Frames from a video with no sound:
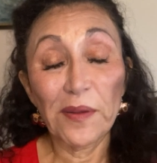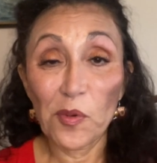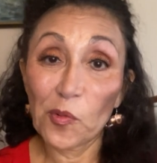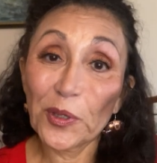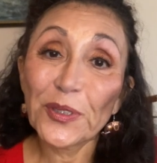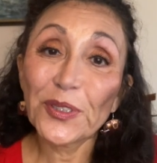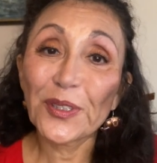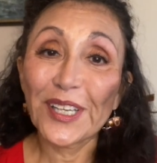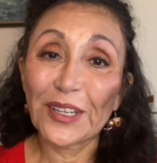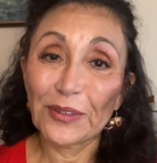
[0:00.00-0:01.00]
I'm a realtor
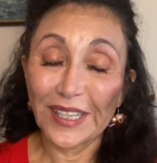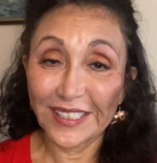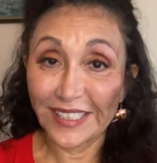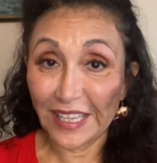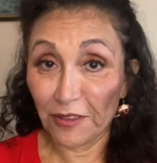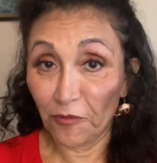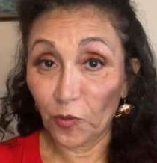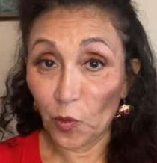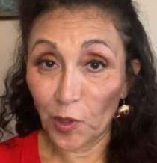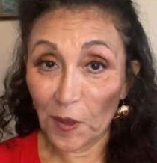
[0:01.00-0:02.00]
here in South
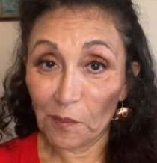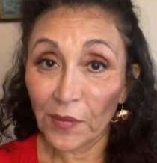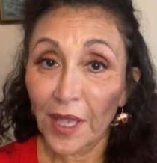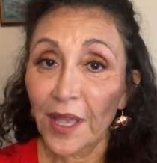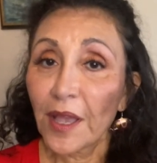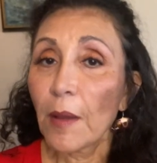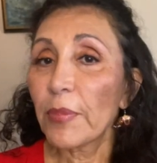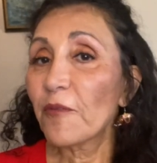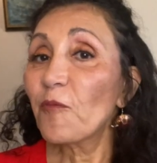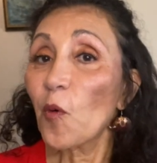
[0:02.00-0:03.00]
Florida.
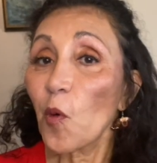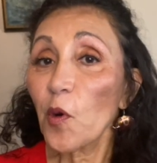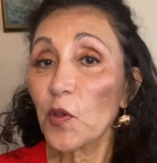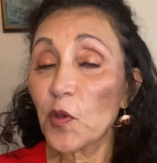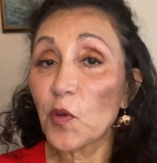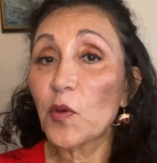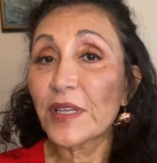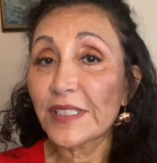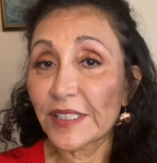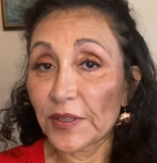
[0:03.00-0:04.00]
Before you
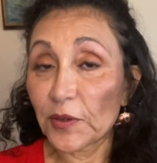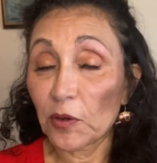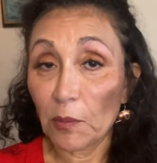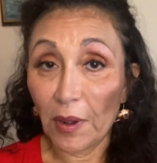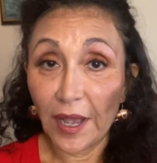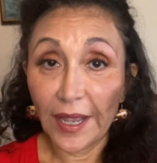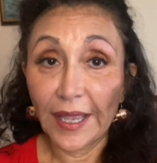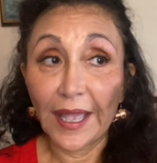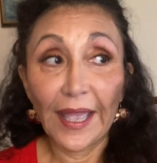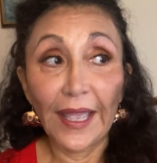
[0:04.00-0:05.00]
consider
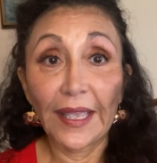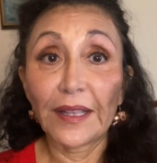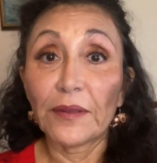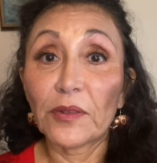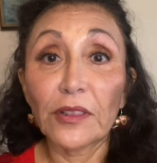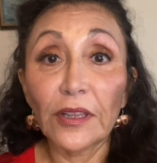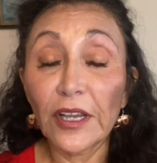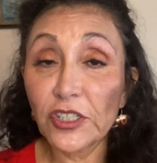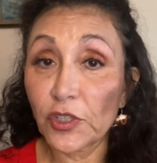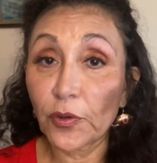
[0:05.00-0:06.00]
buying a
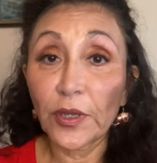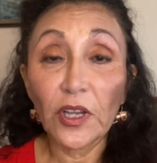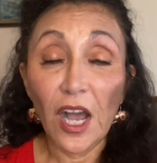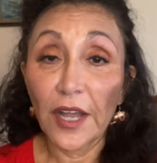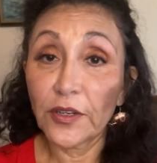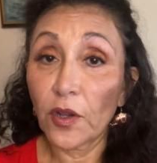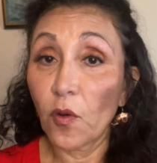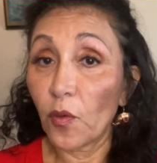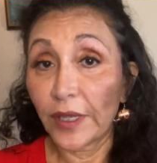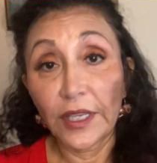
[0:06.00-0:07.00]
luxury
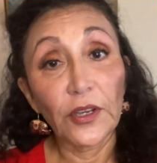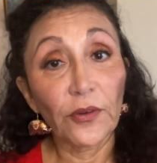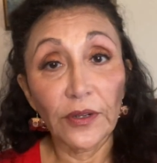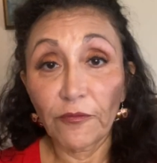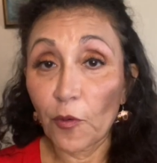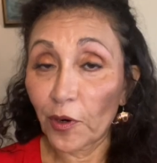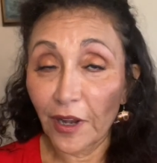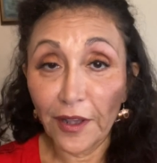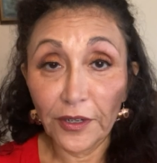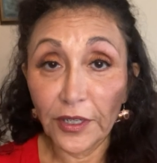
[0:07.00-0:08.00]
condo here in Fort
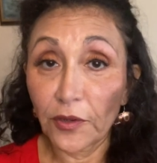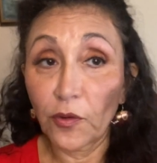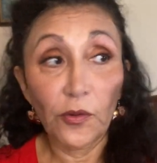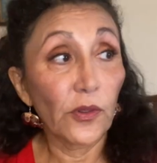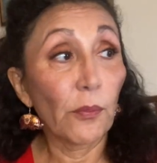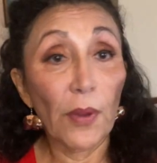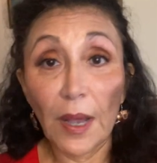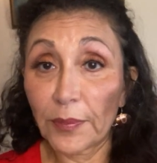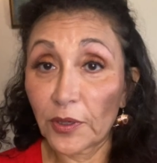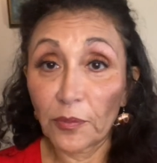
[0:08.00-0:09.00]
Lauderdale or the
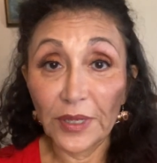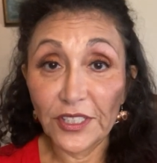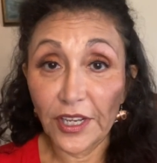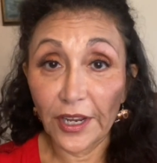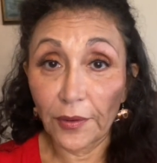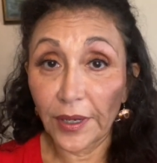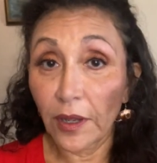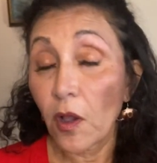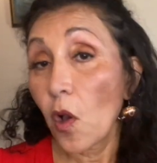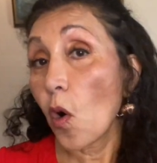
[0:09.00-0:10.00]
Pompano Beach
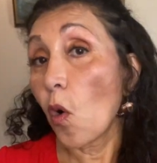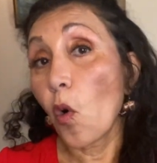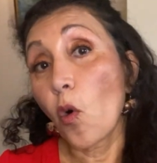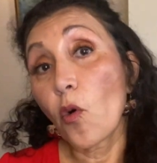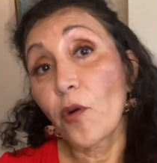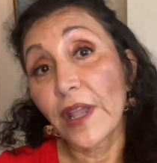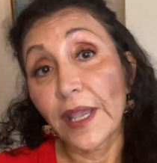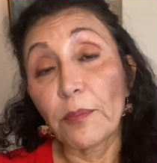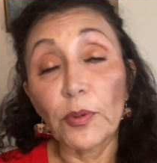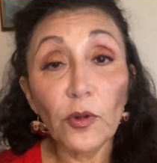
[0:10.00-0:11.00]
area, or
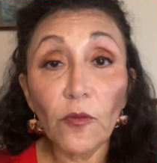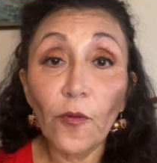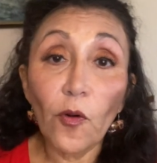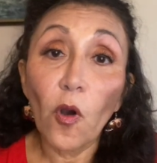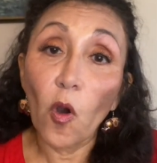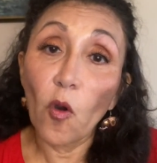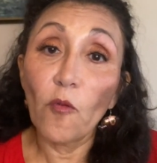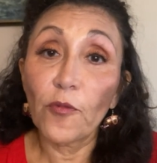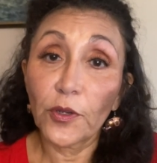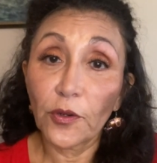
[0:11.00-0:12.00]
a beautiful home
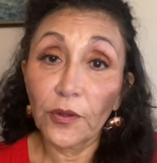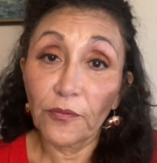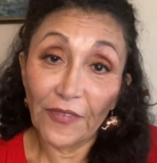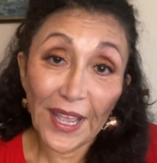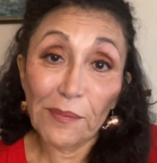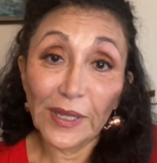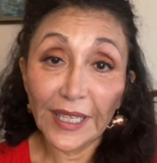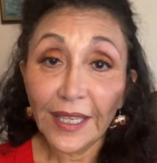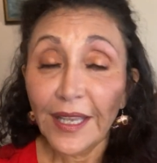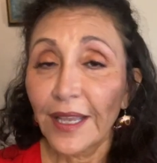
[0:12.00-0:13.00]
for your
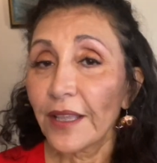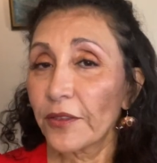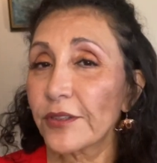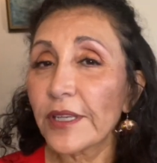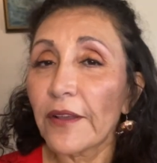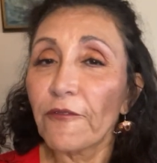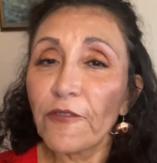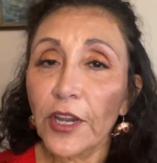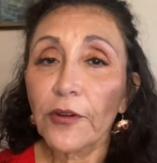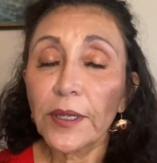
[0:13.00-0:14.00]
family, there's a
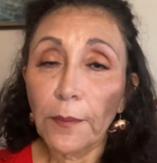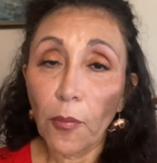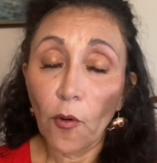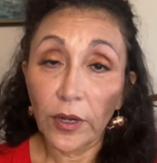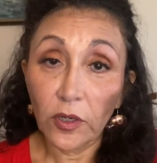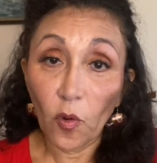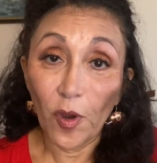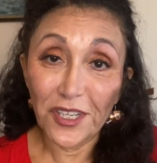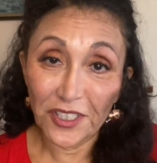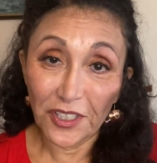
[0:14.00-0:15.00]
very important
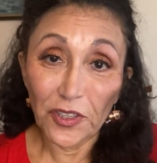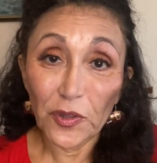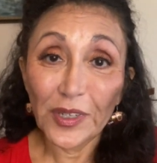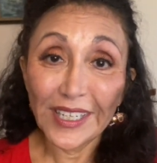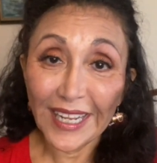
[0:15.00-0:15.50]
question you need